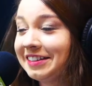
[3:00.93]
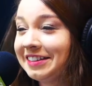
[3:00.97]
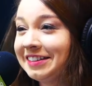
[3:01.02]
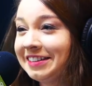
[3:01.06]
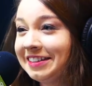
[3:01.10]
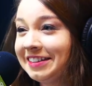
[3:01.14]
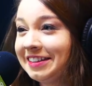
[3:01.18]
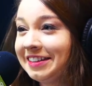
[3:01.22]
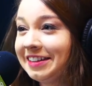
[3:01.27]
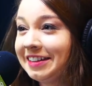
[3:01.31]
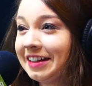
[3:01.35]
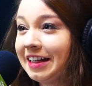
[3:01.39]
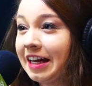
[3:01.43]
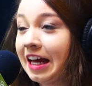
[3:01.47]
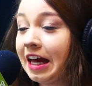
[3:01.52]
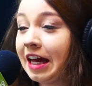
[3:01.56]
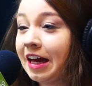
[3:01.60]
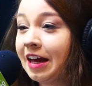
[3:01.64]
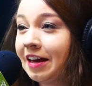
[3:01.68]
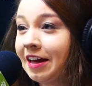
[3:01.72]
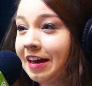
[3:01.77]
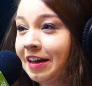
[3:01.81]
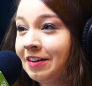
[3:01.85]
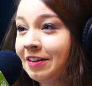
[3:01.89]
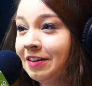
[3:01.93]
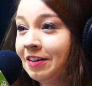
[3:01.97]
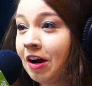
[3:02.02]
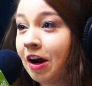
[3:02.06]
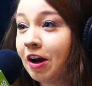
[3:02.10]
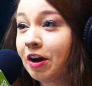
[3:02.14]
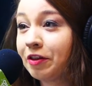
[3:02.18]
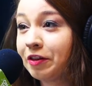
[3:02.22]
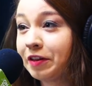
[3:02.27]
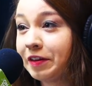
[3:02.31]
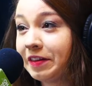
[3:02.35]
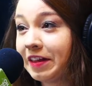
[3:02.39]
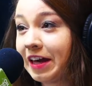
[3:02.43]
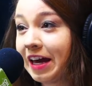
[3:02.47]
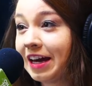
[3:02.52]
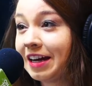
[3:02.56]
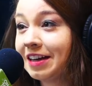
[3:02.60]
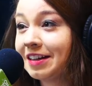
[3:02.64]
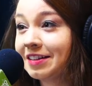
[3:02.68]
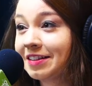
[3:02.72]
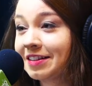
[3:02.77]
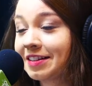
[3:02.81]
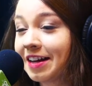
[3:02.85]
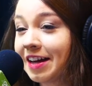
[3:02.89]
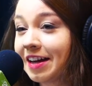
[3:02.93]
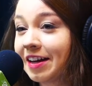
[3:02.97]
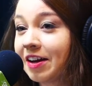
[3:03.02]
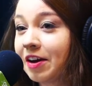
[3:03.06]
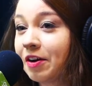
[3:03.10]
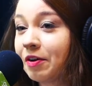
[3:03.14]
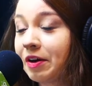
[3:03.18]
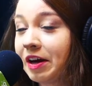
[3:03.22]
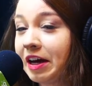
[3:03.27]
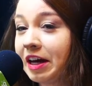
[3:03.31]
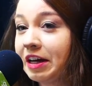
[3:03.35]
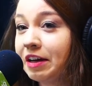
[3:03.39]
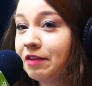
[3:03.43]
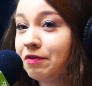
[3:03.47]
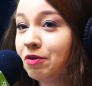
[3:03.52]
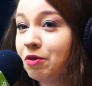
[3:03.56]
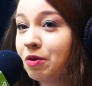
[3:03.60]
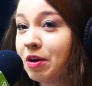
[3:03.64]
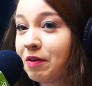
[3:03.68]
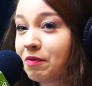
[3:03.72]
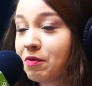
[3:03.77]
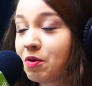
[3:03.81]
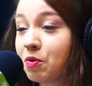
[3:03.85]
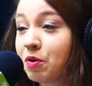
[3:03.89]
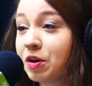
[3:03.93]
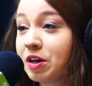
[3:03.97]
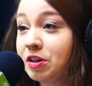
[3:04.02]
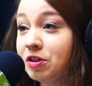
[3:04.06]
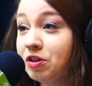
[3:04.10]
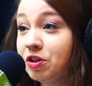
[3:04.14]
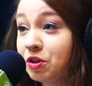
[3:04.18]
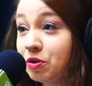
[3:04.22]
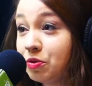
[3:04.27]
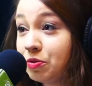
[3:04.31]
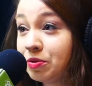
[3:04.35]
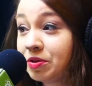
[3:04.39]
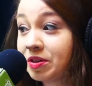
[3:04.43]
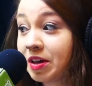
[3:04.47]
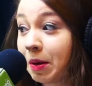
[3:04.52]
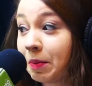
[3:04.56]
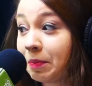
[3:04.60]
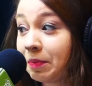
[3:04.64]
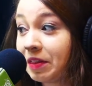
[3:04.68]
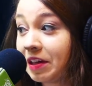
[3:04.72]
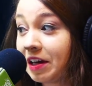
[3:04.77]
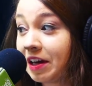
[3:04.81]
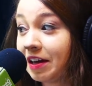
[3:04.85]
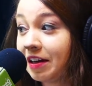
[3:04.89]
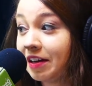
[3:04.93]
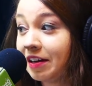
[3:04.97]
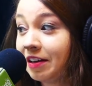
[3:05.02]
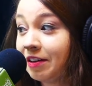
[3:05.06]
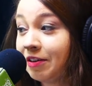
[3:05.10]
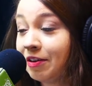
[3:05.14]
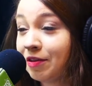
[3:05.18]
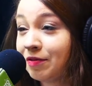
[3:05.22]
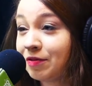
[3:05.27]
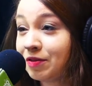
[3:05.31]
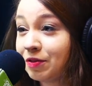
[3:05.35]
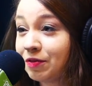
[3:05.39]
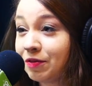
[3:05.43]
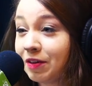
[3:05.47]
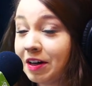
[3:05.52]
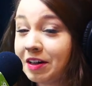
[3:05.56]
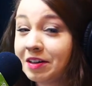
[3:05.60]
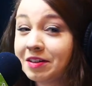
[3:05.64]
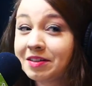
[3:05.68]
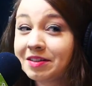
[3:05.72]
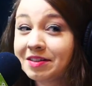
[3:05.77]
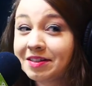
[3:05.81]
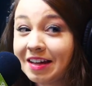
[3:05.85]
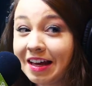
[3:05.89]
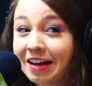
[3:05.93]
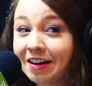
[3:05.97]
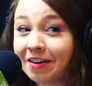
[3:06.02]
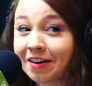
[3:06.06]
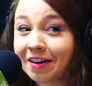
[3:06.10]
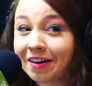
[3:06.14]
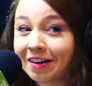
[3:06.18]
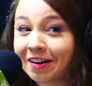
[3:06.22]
Not only that, it's like, okay, if you ever want to do something, you have to find a sitter.